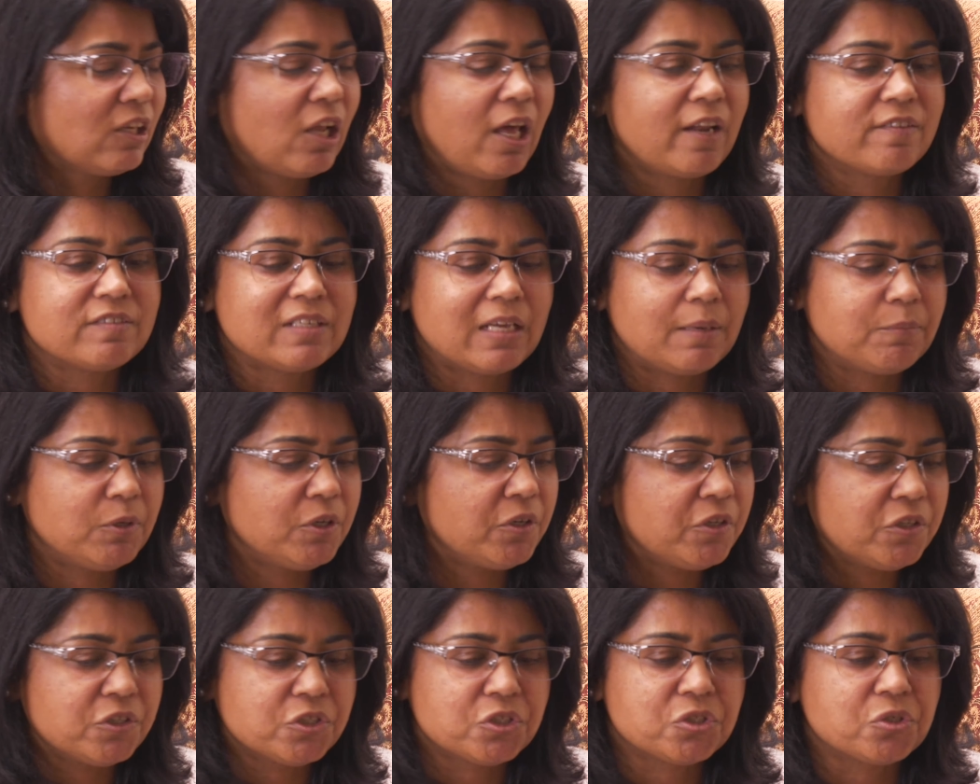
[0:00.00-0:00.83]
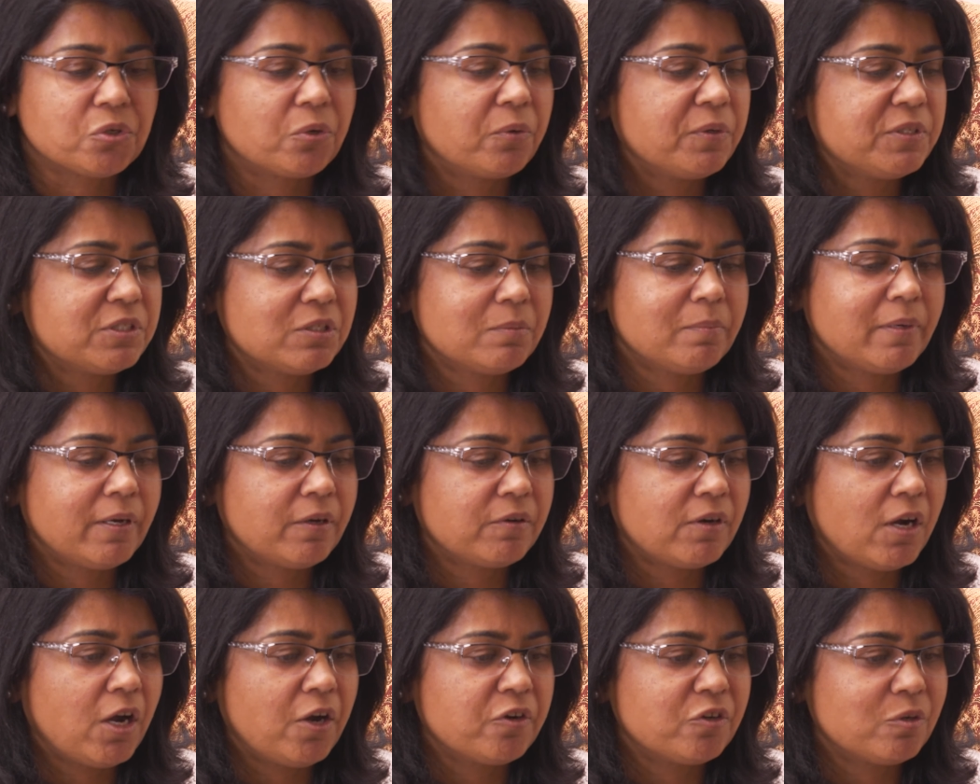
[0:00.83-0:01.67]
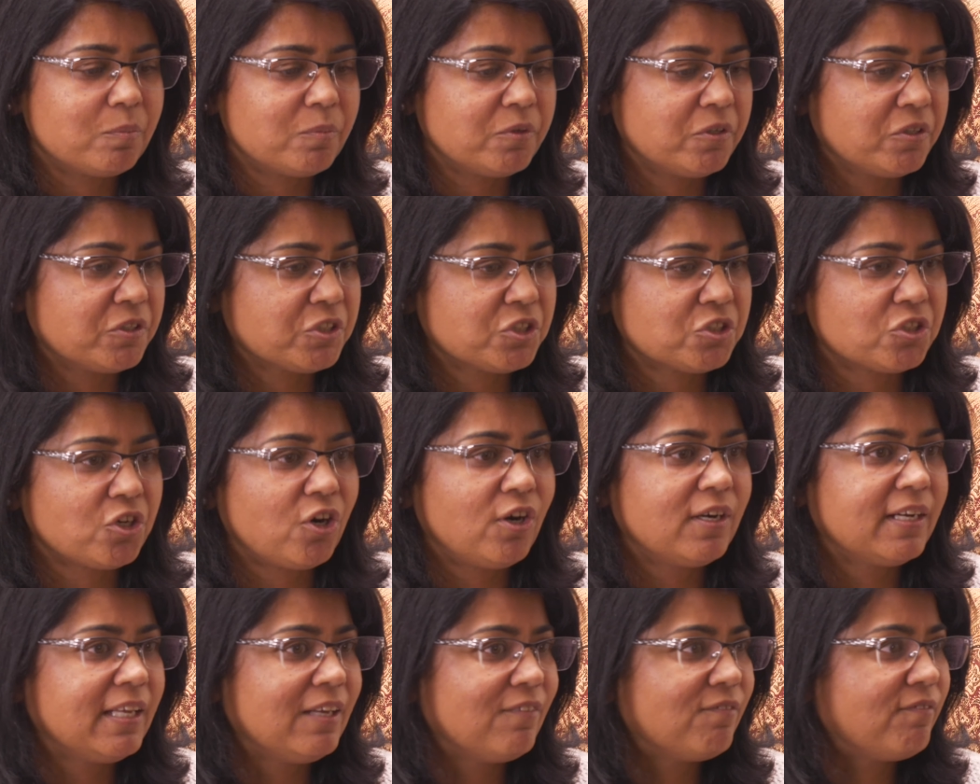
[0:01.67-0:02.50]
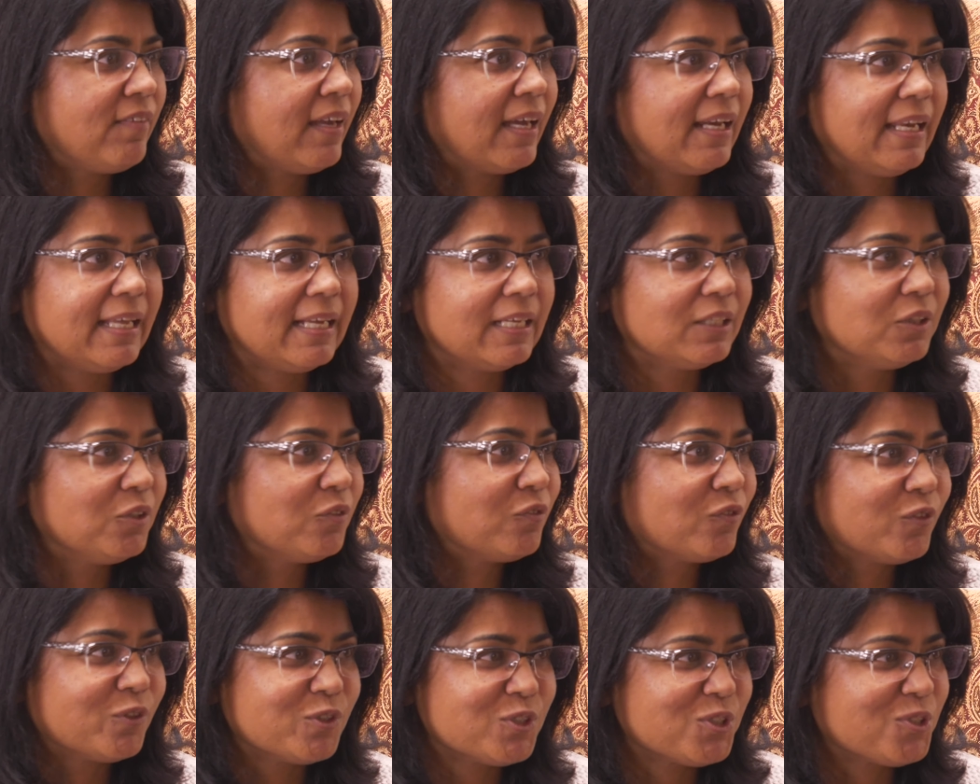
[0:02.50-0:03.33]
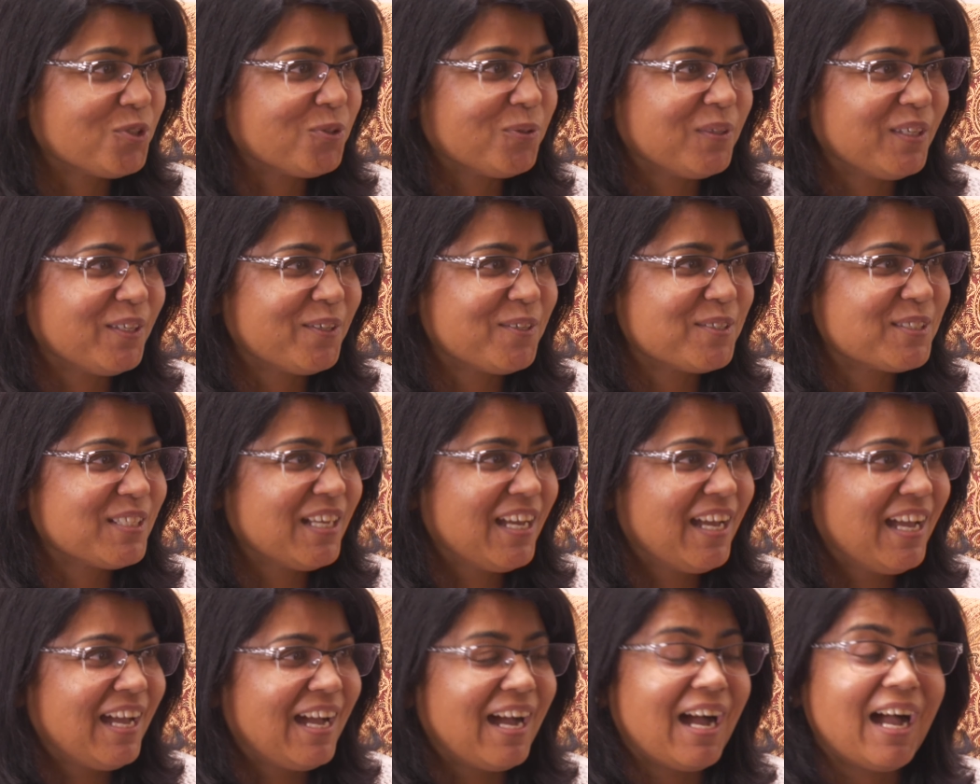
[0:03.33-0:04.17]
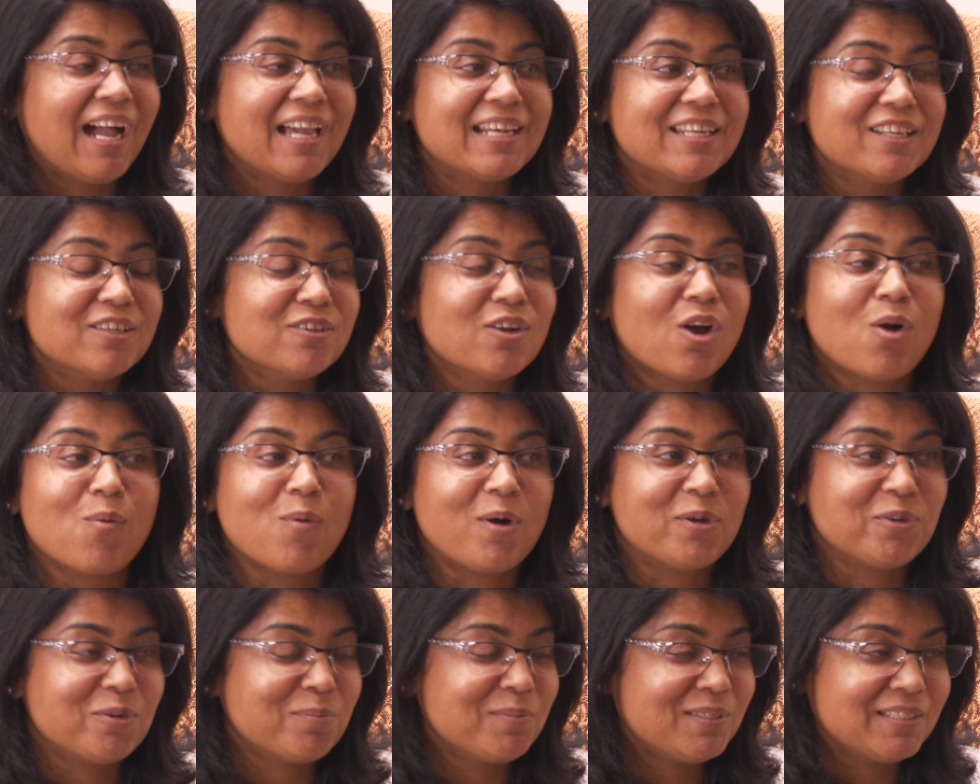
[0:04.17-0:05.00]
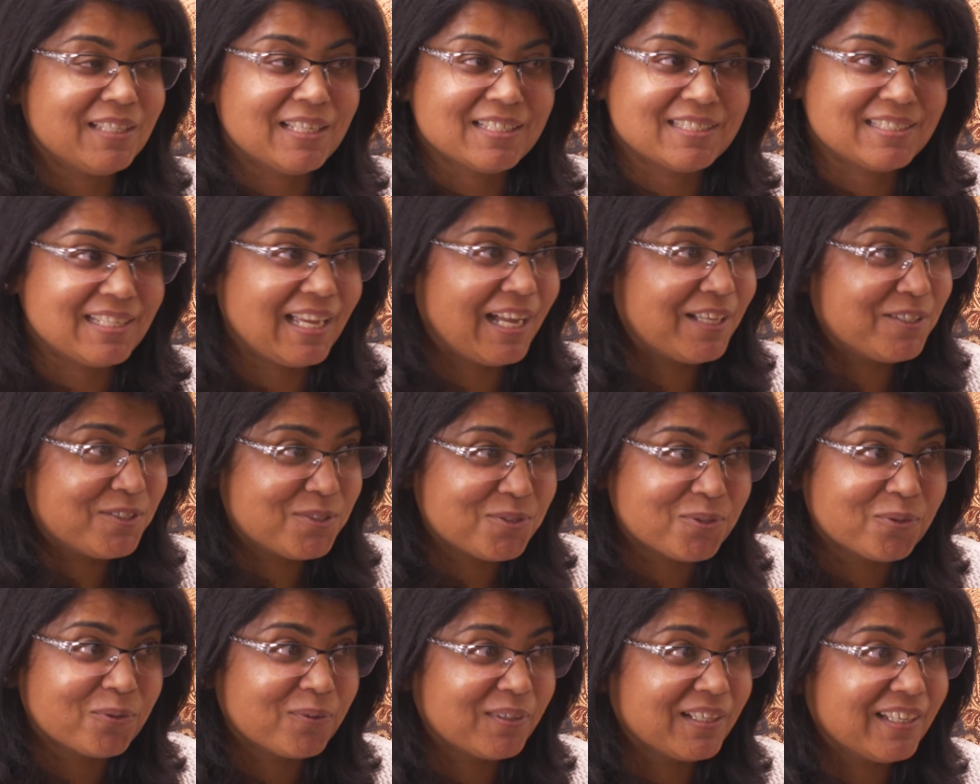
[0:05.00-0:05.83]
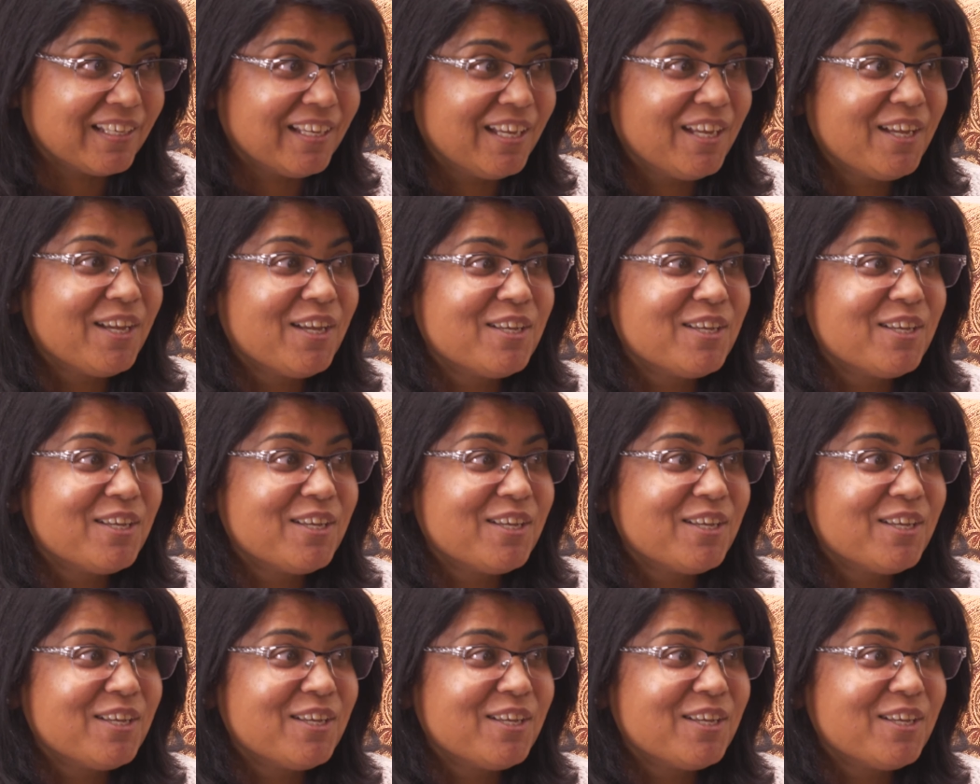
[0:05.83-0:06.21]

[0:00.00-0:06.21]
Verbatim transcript: A lot of time you hear stories about entrepreneurs starting, failing in the first two years, I did not want to be that sad story.